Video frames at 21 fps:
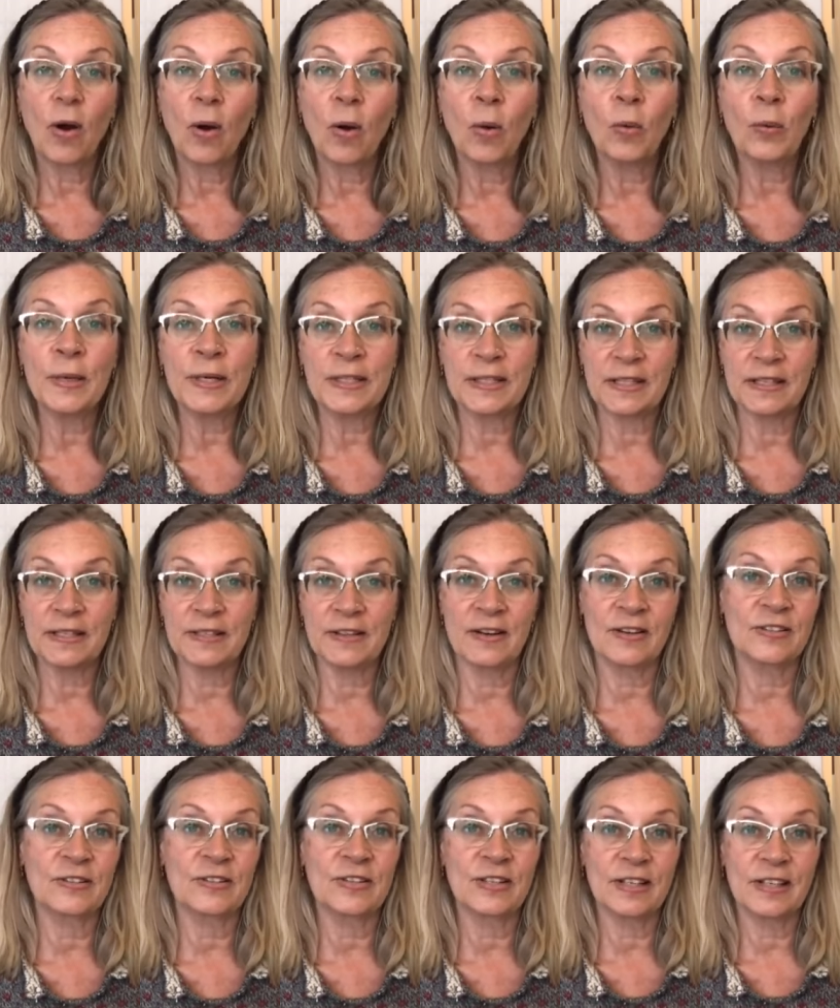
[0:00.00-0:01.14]
always
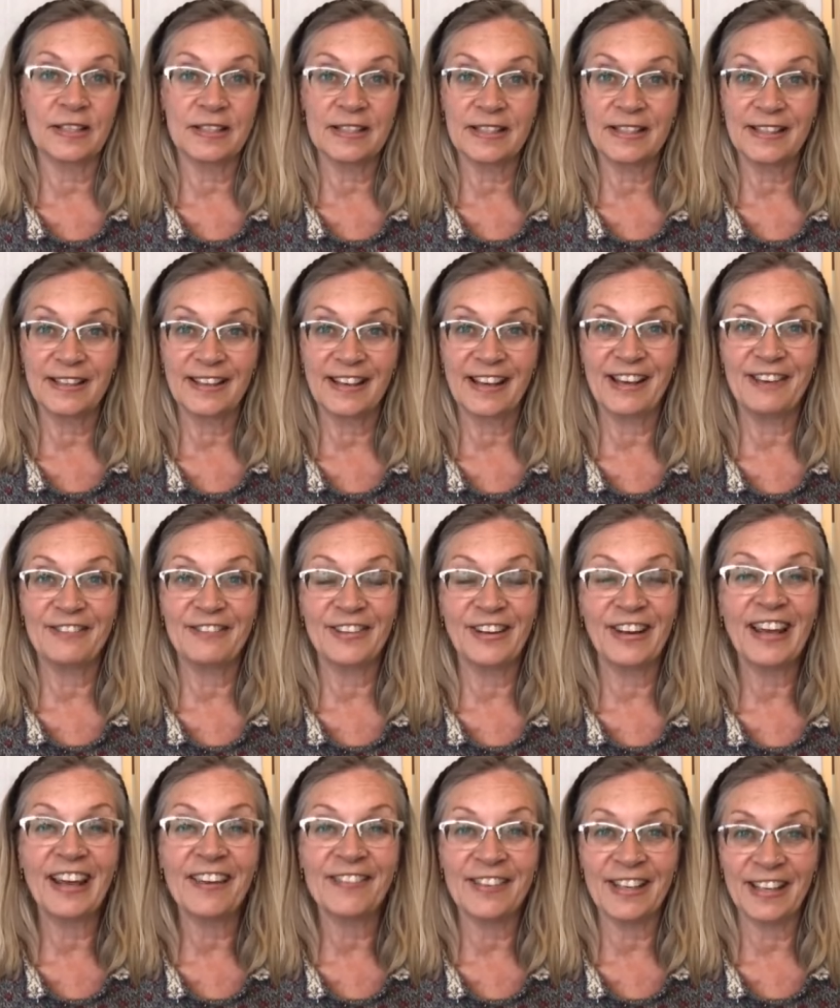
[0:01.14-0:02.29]
indulgent and
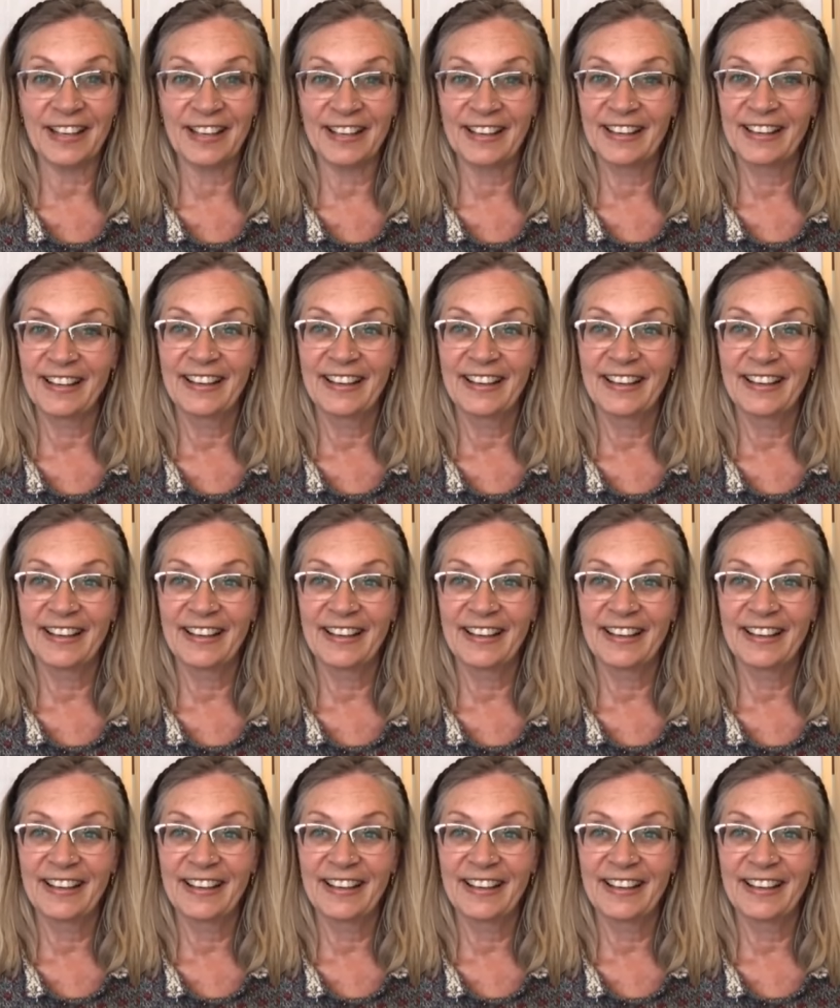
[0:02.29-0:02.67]
forgiving